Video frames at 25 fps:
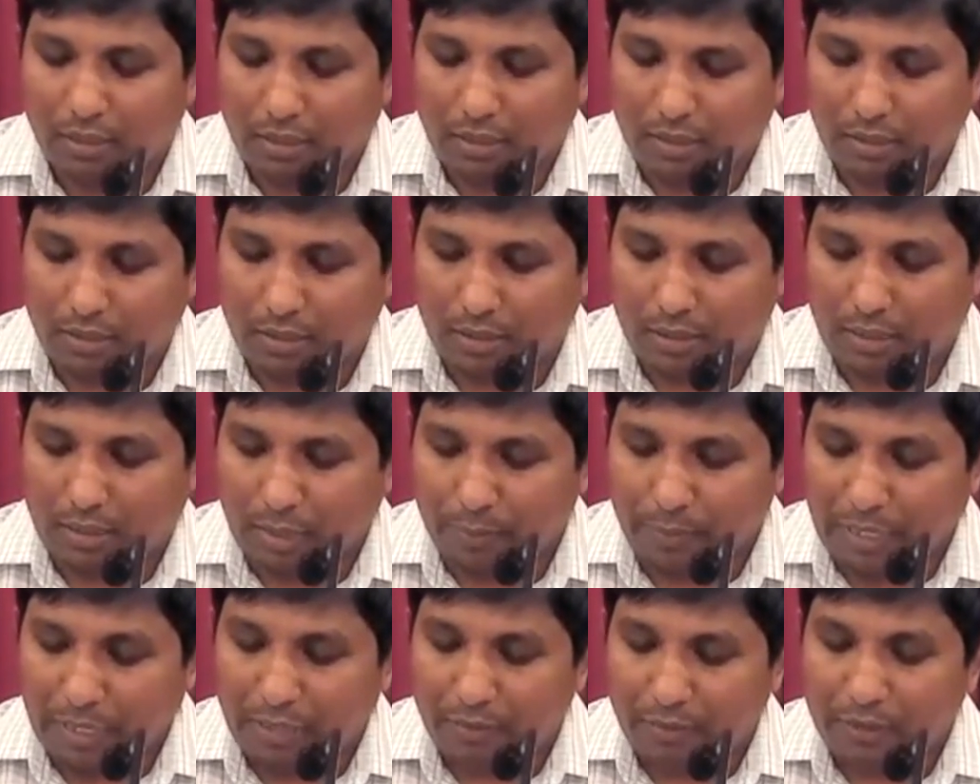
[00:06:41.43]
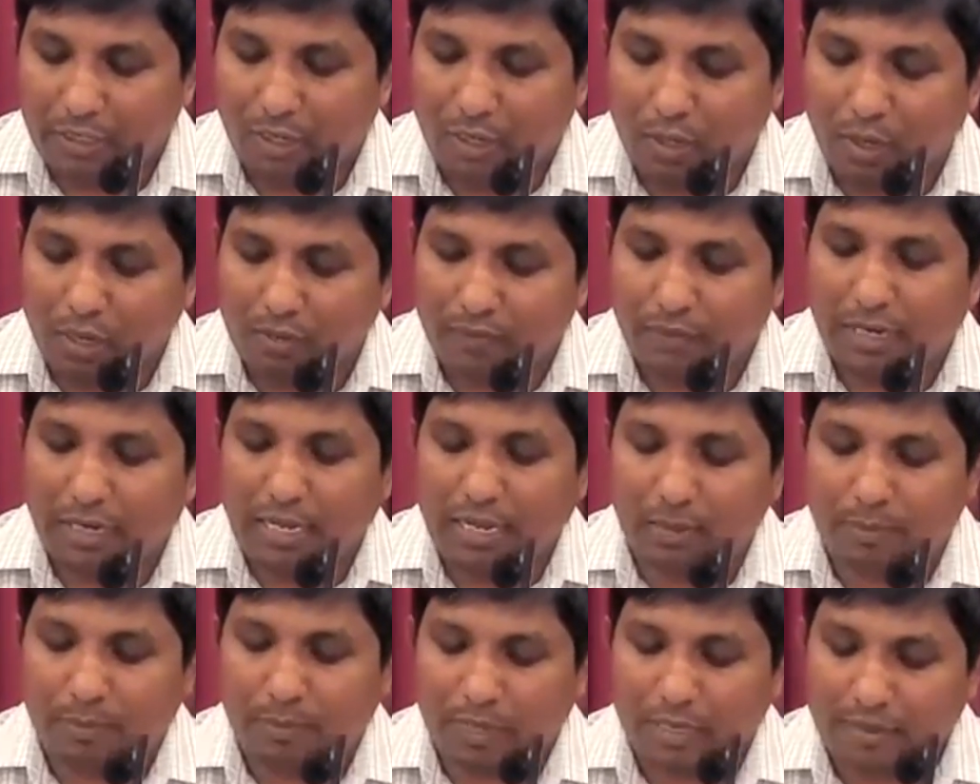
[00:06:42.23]
Uh, I believe the Lord will
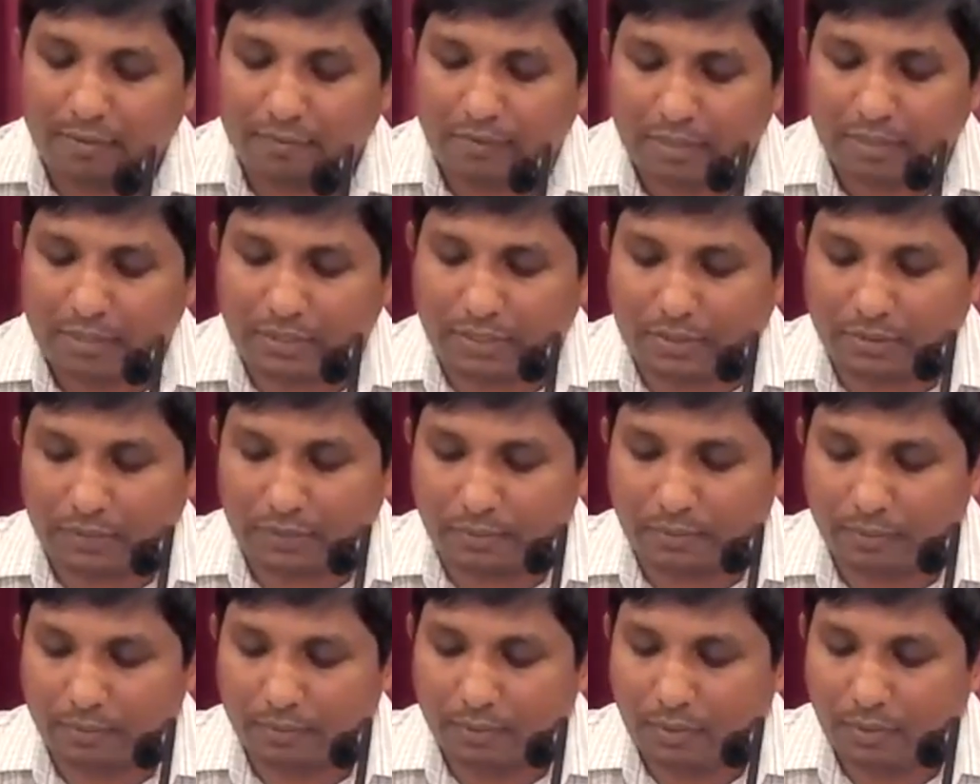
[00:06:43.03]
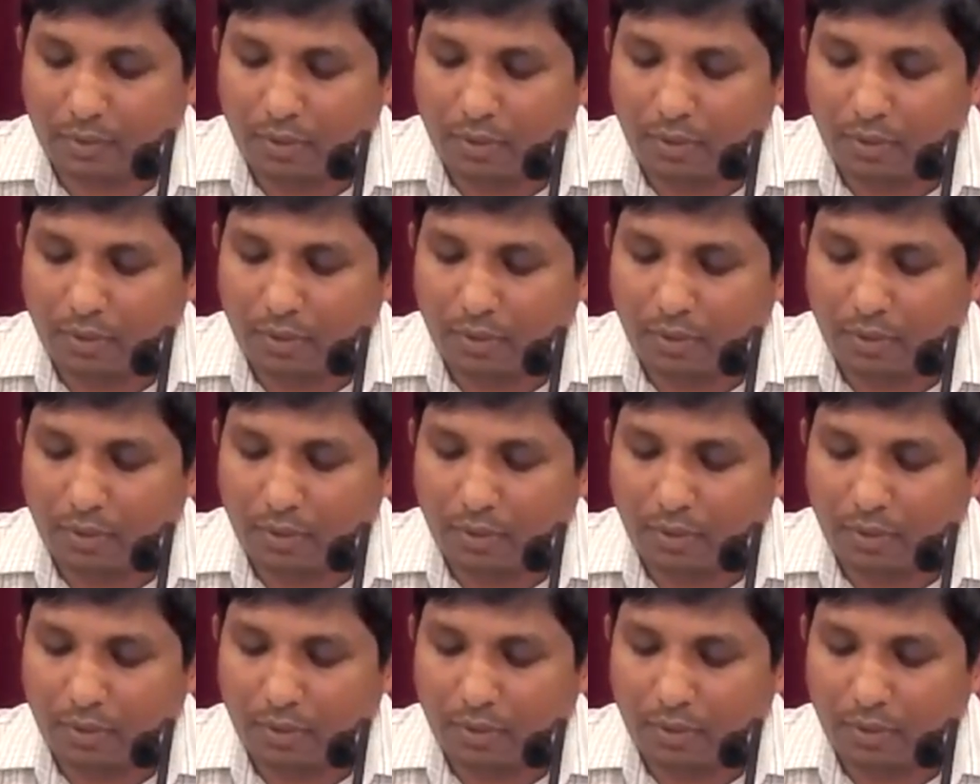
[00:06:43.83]
help all of us to